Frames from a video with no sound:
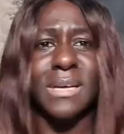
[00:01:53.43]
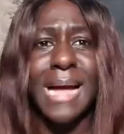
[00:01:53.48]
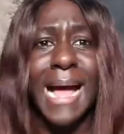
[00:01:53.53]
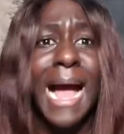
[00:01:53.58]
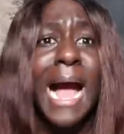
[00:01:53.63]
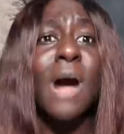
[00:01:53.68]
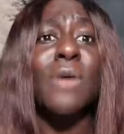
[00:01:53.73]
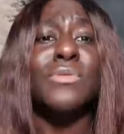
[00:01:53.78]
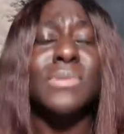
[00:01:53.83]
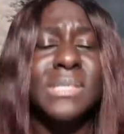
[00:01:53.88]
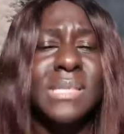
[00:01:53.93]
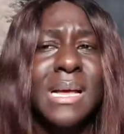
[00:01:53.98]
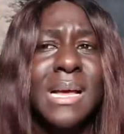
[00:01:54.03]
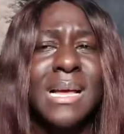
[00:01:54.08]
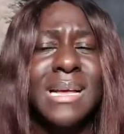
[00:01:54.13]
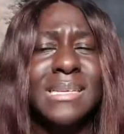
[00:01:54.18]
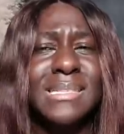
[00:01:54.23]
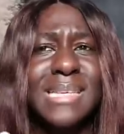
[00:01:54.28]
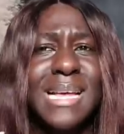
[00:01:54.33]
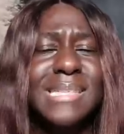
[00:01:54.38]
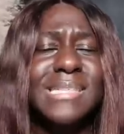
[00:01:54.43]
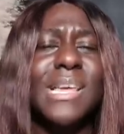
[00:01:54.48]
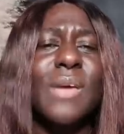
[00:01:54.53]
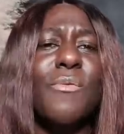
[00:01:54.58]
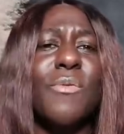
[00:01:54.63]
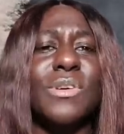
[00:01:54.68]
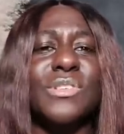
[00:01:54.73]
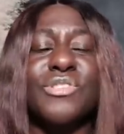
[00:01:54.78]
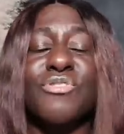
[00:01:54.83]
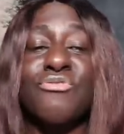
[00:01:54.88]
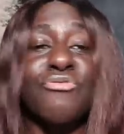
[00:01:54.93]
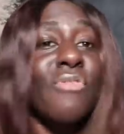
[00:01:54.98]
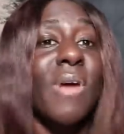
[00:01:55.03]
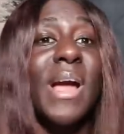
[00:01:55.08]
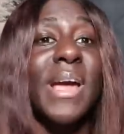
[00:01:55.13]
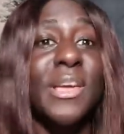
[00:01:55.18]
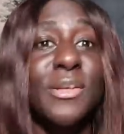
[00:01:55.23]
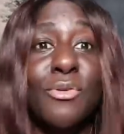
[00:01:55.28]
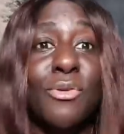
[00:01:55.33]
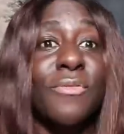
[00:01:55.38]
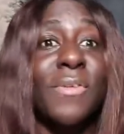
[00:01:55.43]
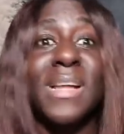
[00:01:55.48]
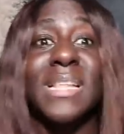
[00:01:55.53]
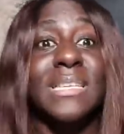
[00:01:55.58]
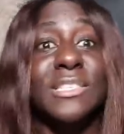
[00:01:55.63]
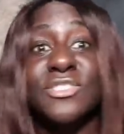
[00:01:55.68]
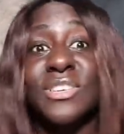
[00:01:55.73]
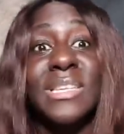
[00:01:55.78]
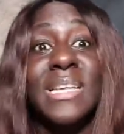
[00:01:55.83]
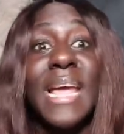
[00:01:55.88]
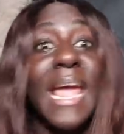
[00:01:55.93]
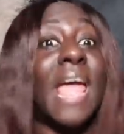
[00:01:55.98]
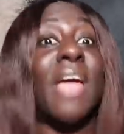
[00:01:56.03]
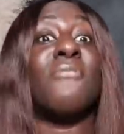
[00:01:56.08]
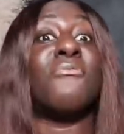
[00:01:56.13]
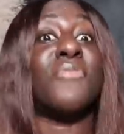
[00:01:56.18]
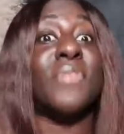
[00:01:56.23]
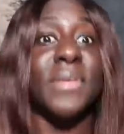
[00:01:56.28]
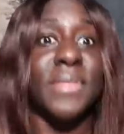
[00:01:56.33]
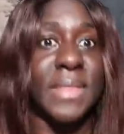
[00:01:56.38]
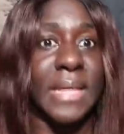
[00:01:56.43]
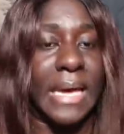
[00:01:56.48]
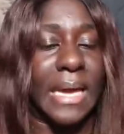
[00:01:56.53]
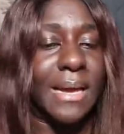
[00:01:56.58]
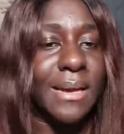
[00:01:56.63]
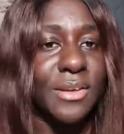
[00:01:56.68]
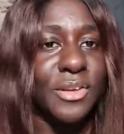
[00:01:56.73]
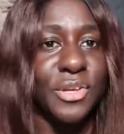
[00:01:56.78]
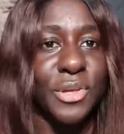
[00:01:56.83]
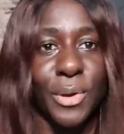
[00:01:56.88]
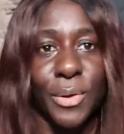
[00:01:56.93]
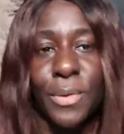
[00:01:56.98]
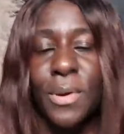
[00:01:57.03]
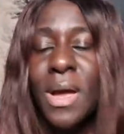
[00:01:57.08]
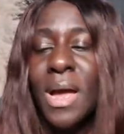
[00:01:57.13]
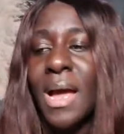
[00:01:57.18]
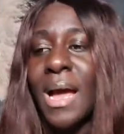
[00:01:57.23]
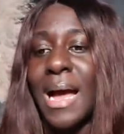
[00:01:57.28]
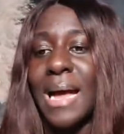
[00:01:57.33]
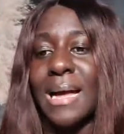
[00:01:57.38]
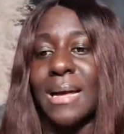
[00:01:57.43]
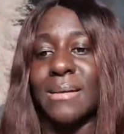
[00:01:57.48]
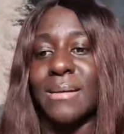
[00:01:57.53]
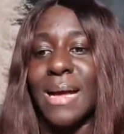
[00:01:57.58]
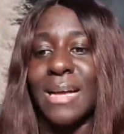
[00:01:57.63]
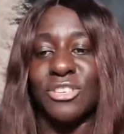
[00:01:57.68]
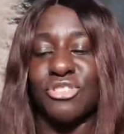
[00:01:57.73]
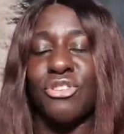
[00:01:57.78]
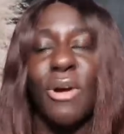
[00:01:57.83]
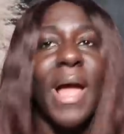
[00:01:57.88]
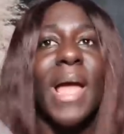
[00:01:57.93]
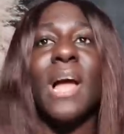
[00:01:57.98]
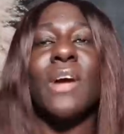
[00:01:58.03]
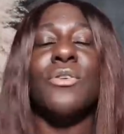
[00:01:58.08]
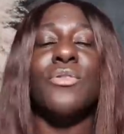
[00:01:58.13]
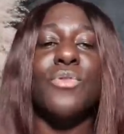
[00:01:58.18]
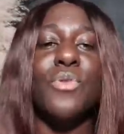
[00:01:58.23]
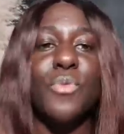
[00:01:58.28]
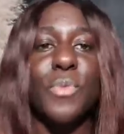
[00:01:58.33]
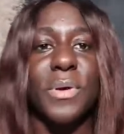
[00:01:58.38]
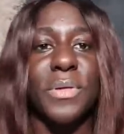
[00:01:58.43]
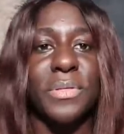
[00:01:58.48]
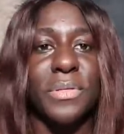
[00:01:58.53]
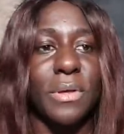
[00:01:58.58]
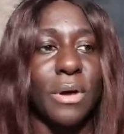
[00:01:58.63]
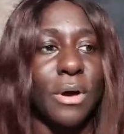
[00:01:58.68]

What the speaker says: the house, Saskay was crying over literally everything, you know, a triangle with